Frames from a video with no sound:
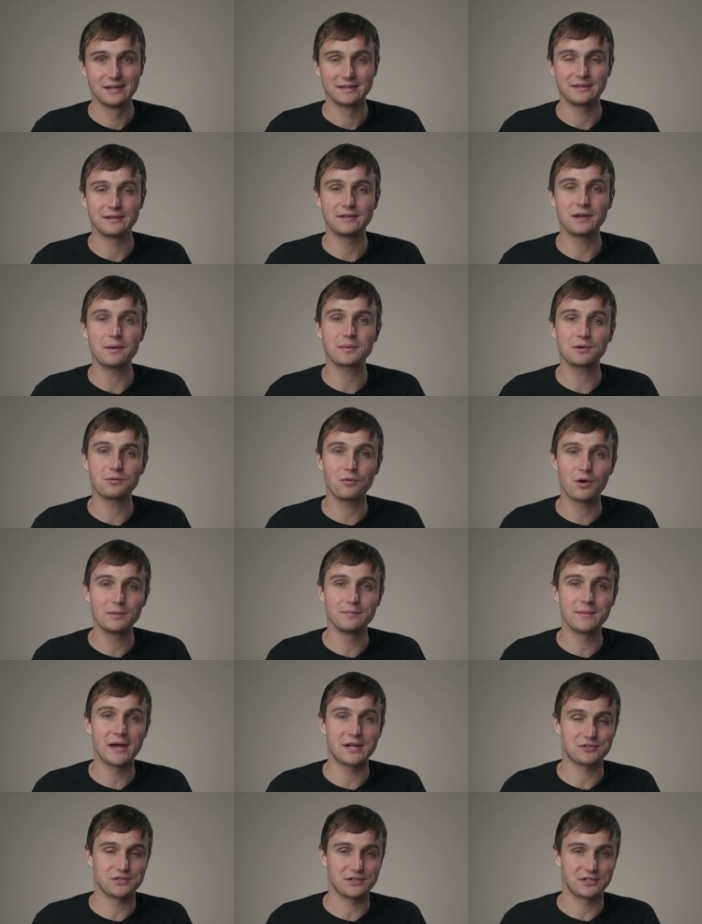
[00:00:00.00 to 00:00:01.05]
The number one
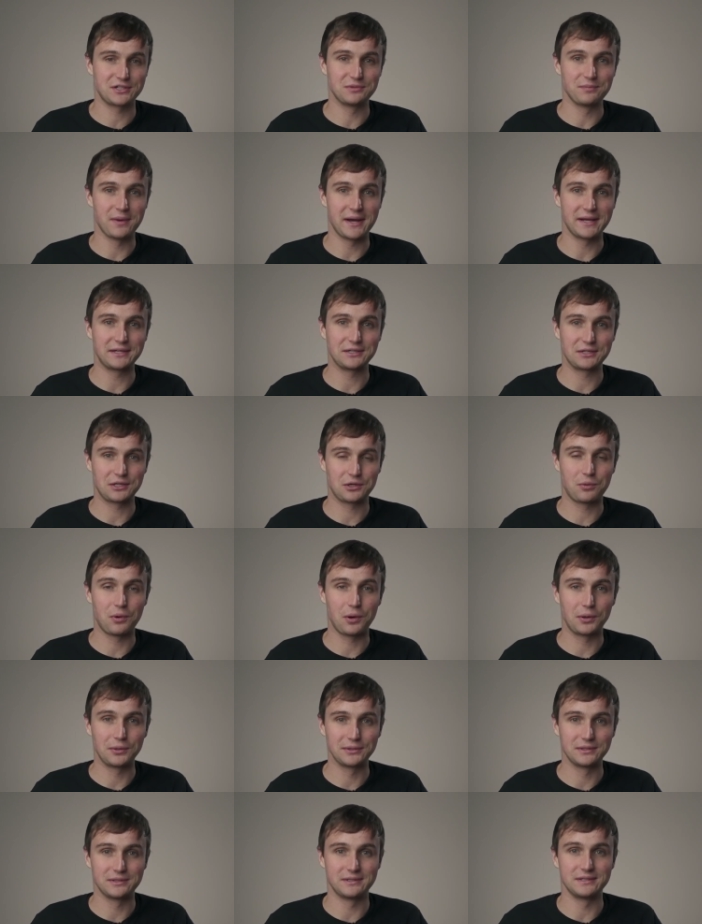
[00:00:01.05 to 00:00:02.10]
metric you might hear
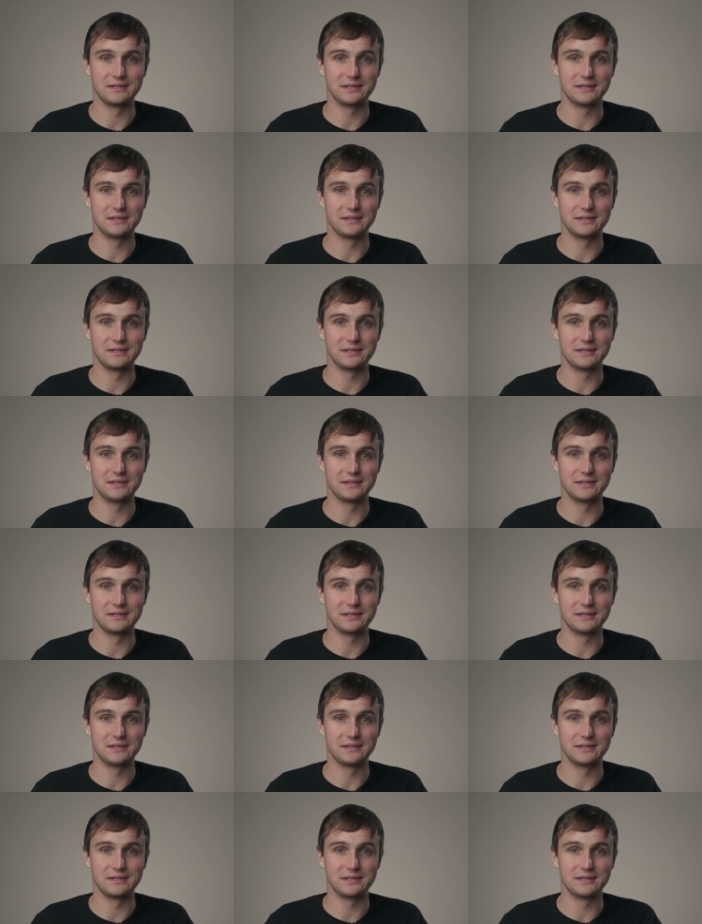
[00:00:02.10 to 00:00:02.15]
quoted